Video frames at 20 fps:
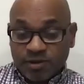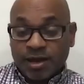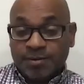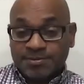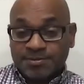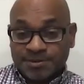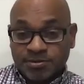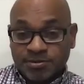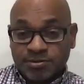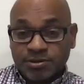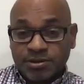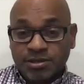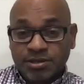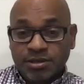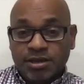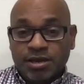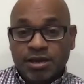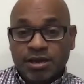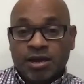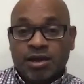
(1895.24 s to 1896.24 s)

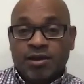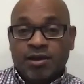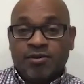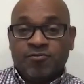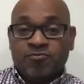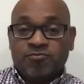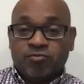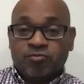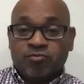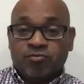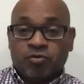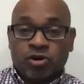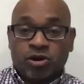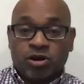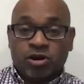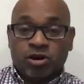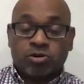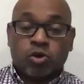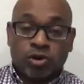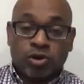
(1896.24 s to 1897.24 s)
absolutely,
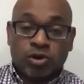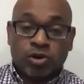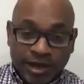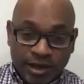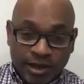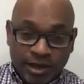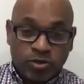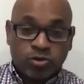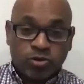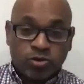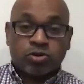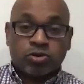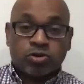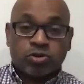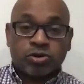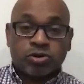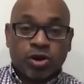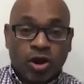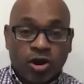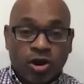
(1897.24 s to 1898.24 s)
for code yellow,
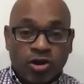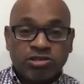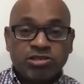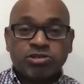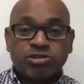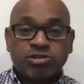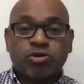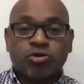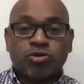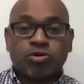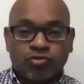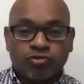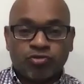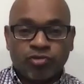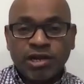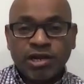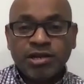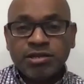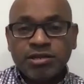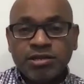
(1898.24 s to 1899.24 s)
code orange, code
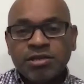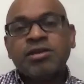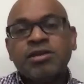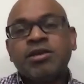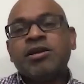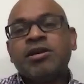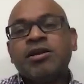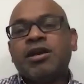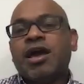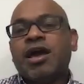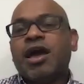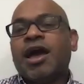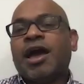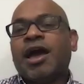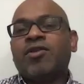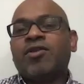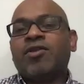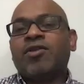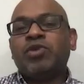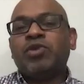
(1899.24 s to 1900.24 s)
red.
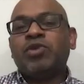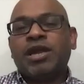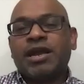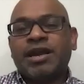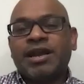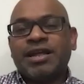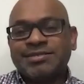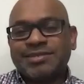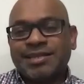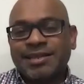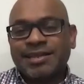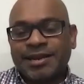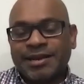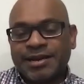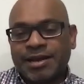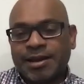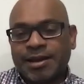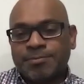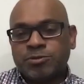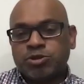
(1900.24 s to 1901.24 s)
And we had
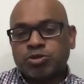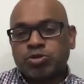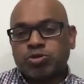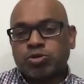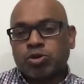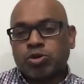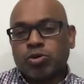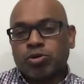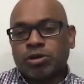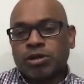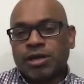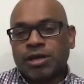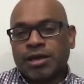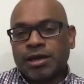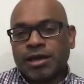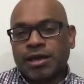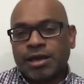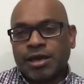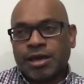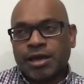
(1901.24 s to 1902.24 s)
escalated up to code
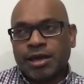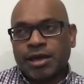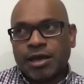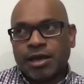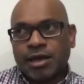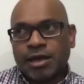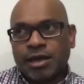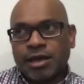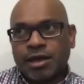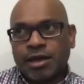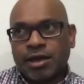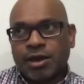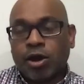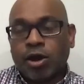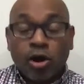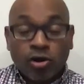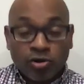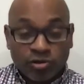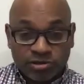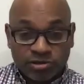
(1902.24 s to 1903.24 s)

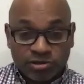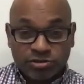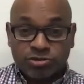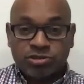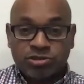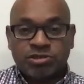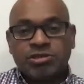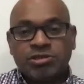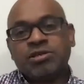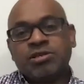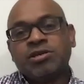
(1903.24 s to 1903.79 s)
orange.